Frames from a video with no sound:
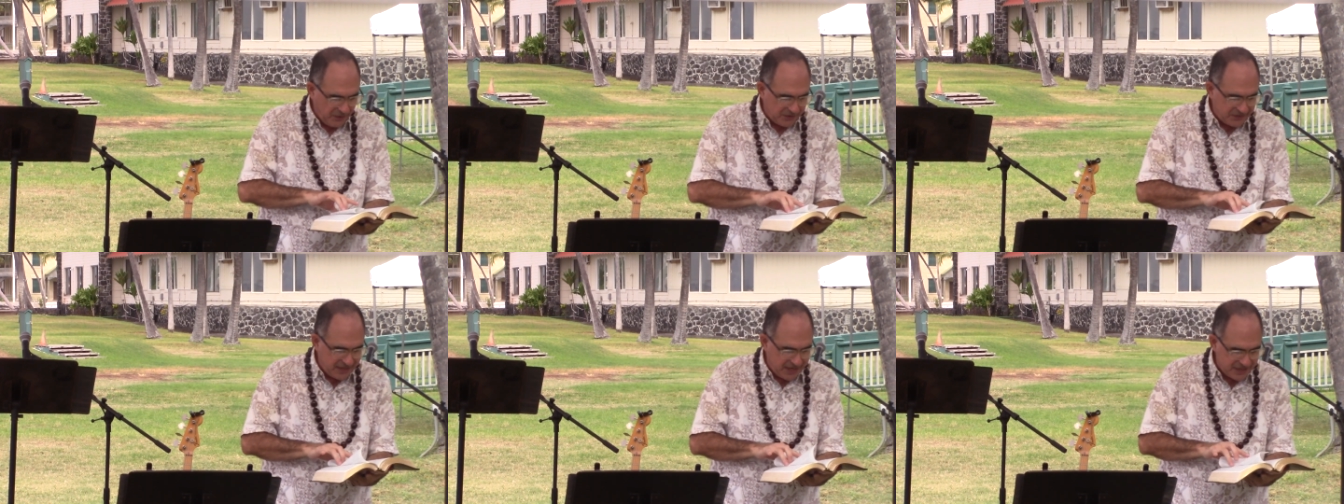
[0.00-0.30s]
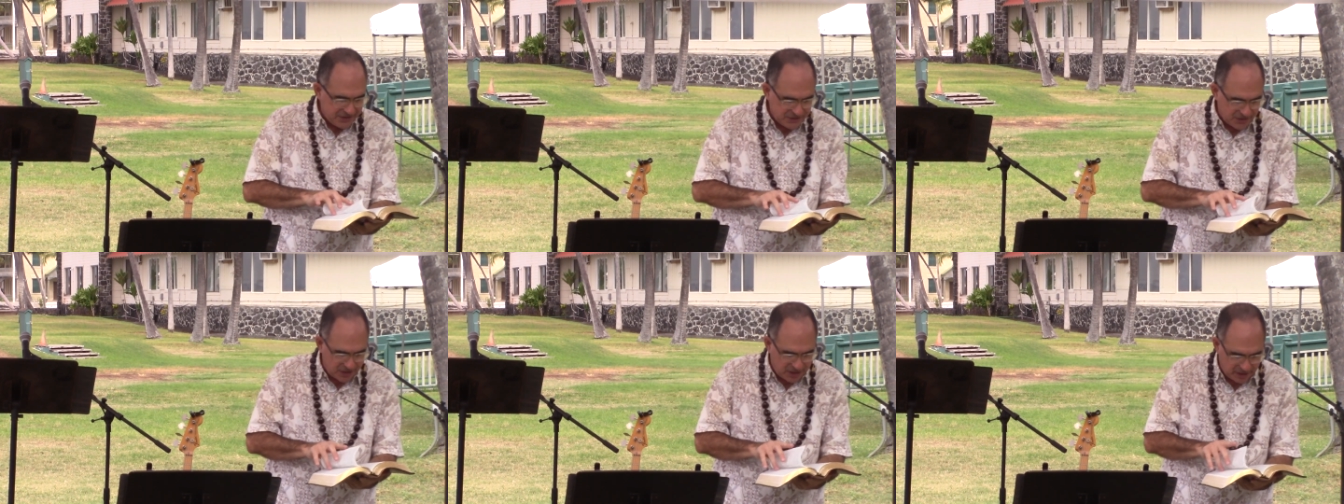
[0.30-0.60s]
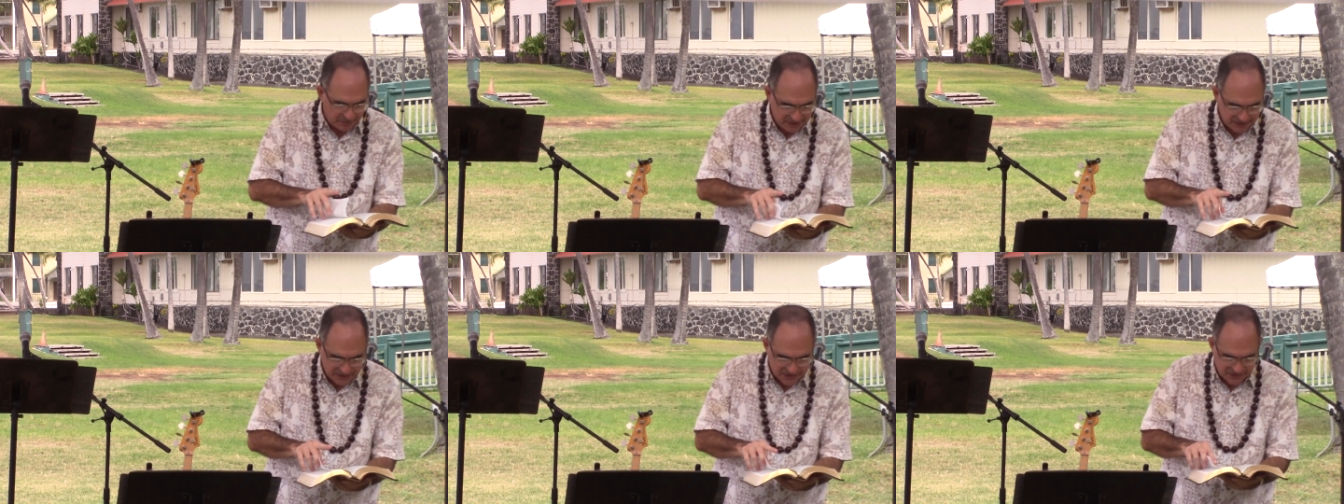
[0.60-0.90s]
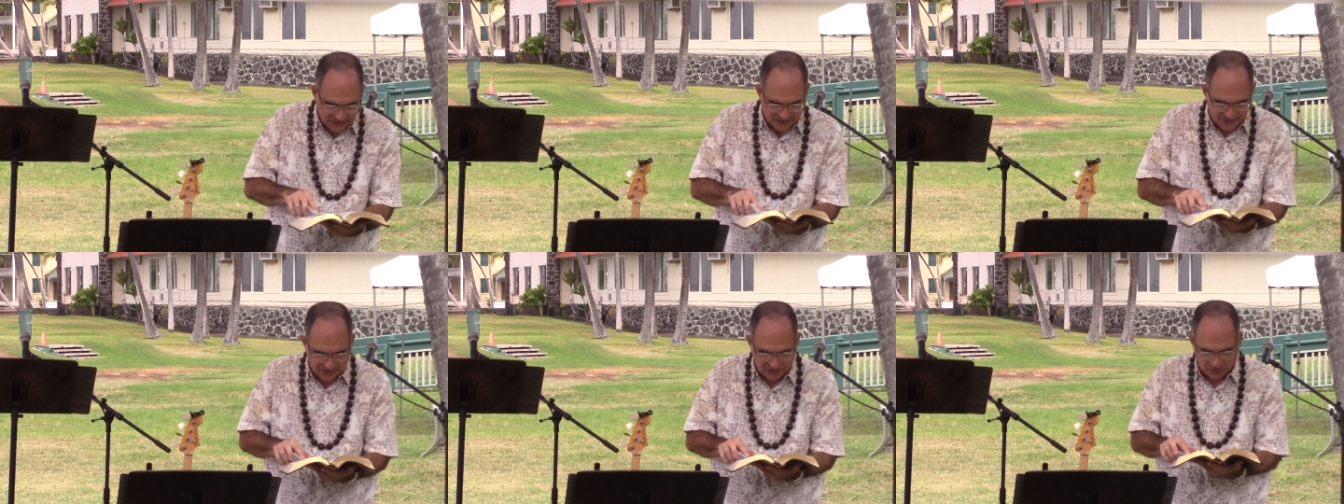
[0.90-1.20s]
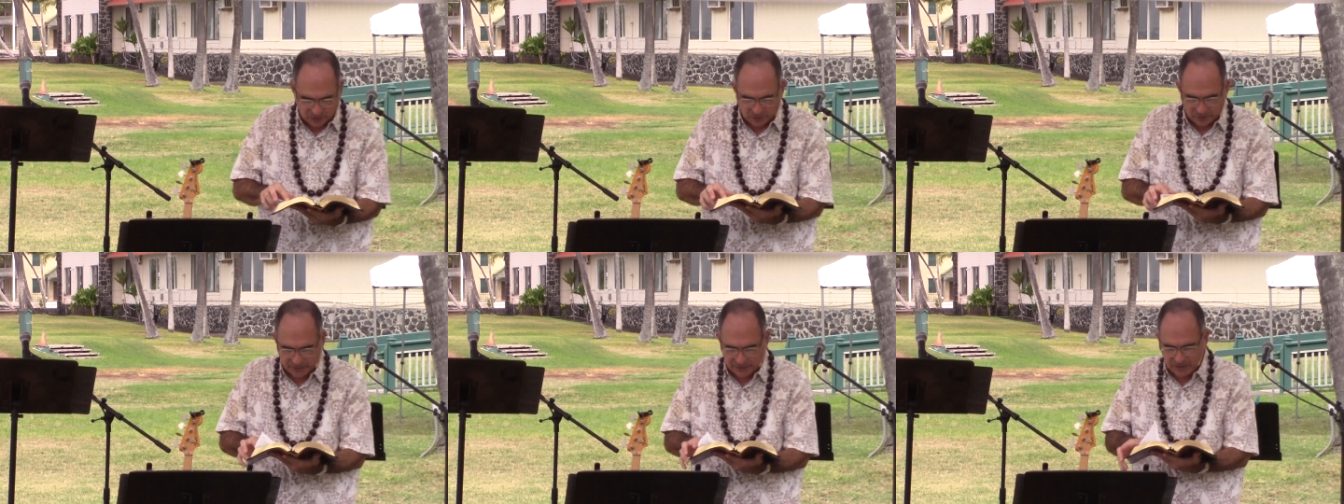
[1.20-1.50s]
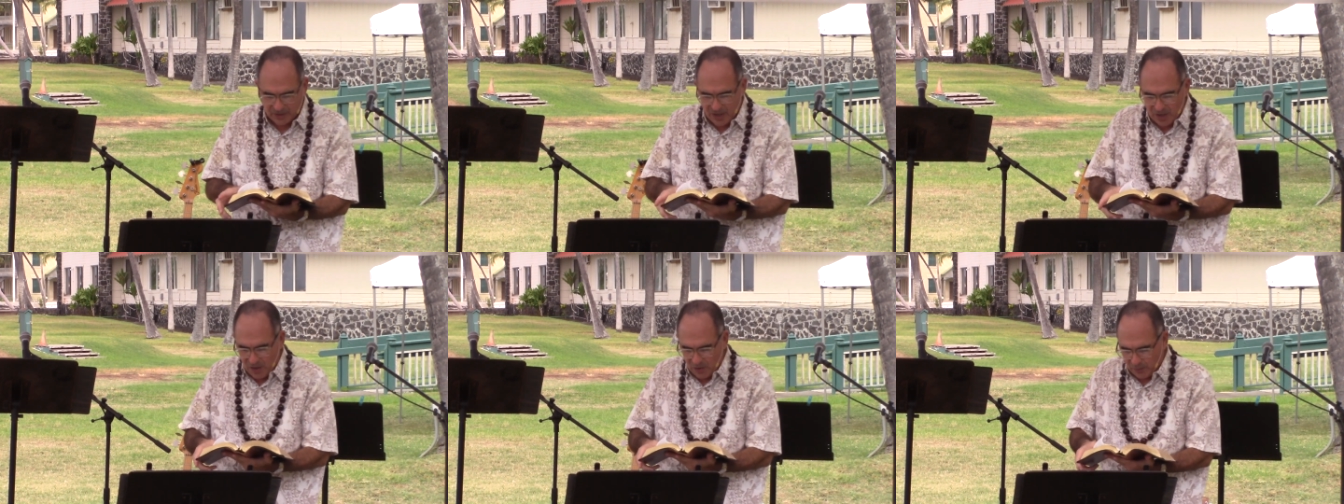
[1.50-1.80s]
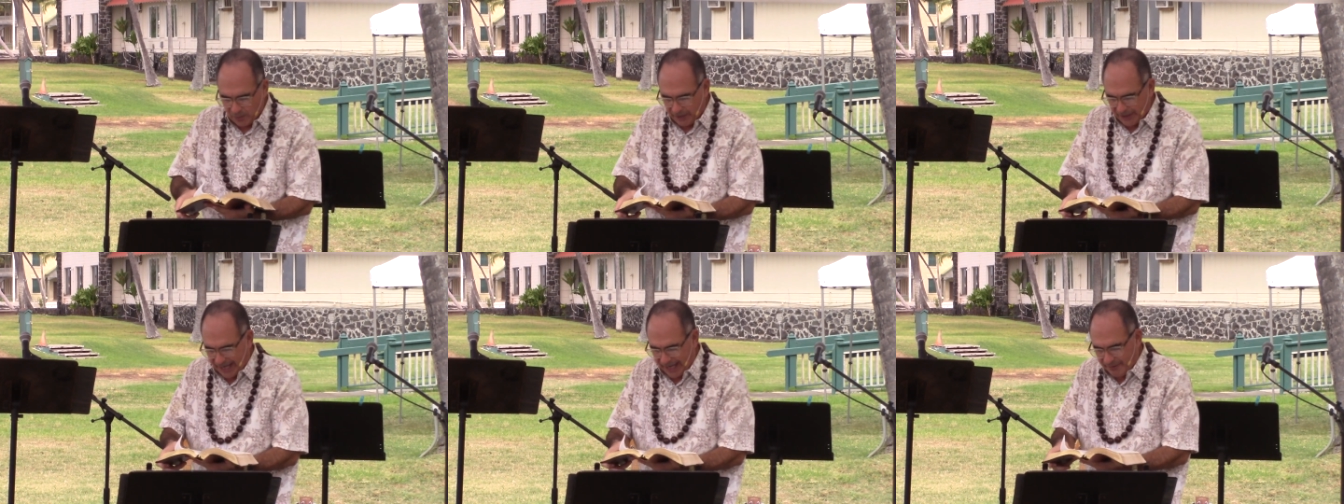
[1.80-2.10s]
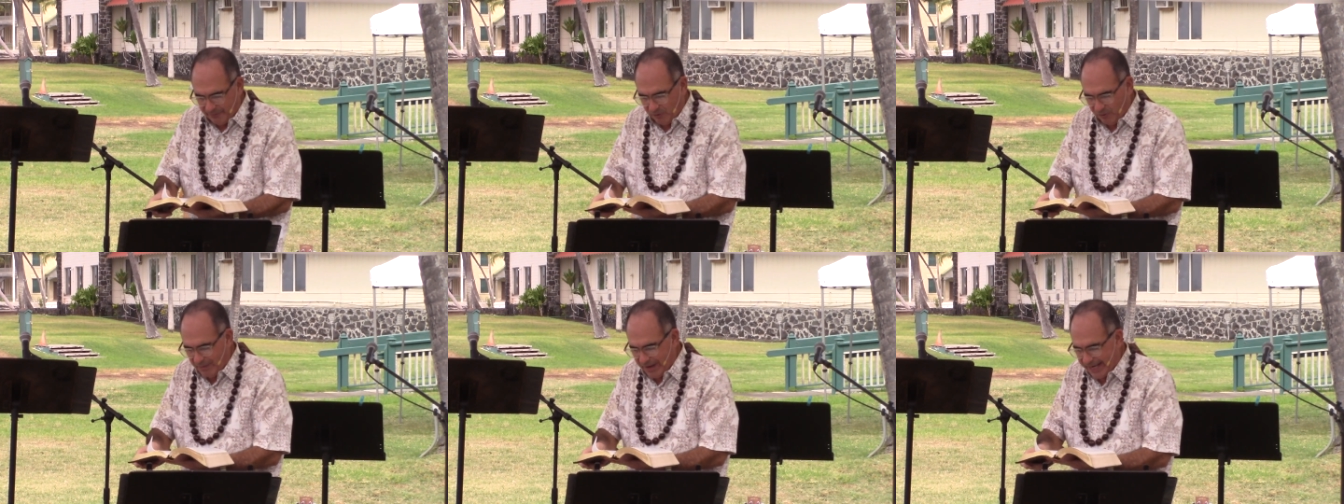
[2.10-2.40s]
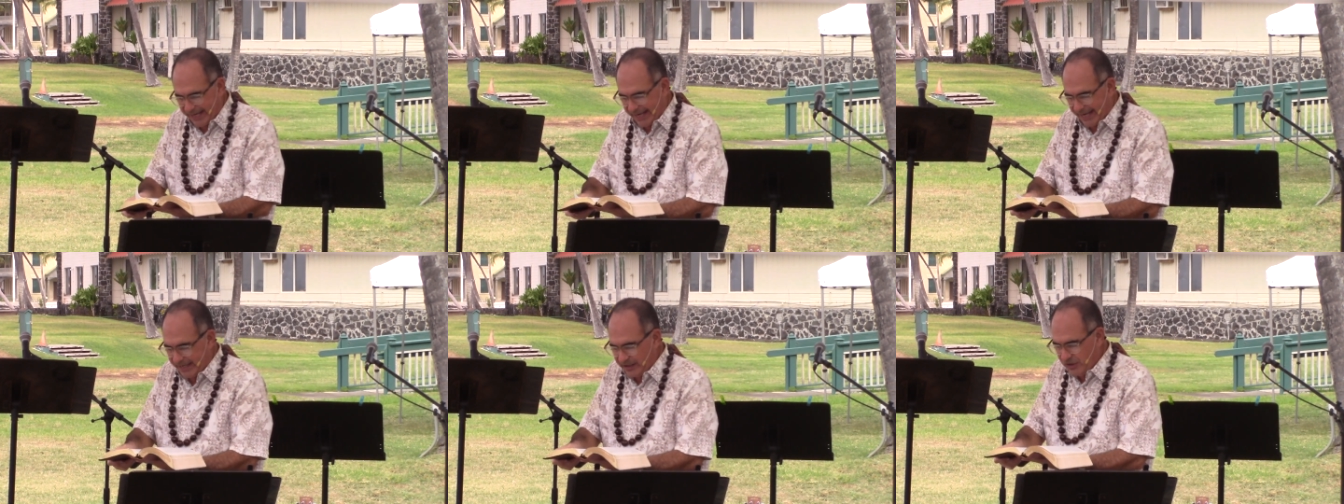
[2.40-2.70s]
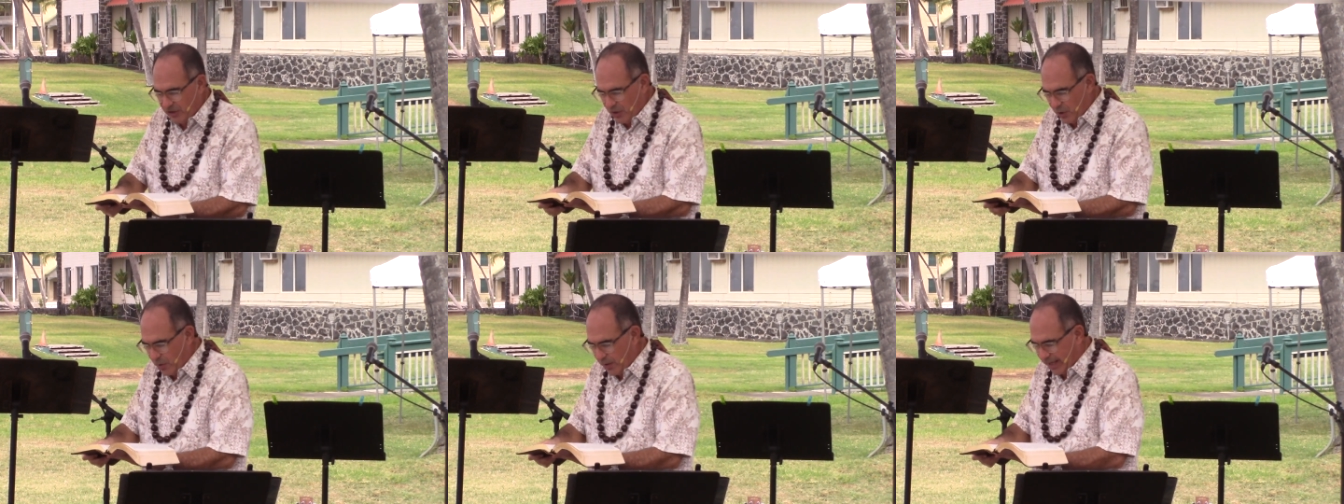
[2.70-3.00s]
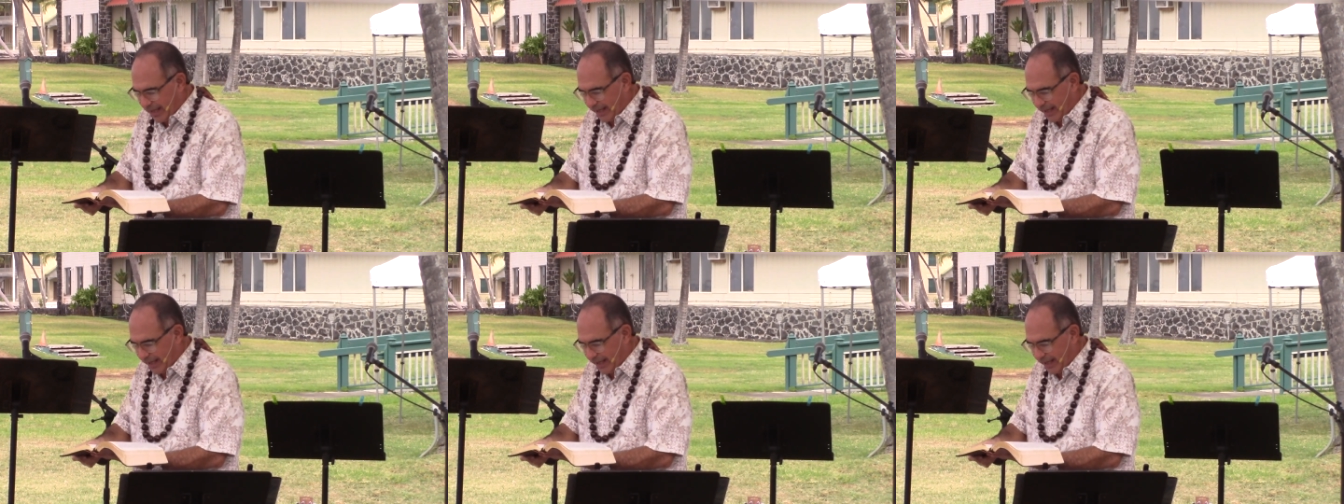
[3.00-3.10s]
the days are coming, says the Lord, when I will make a new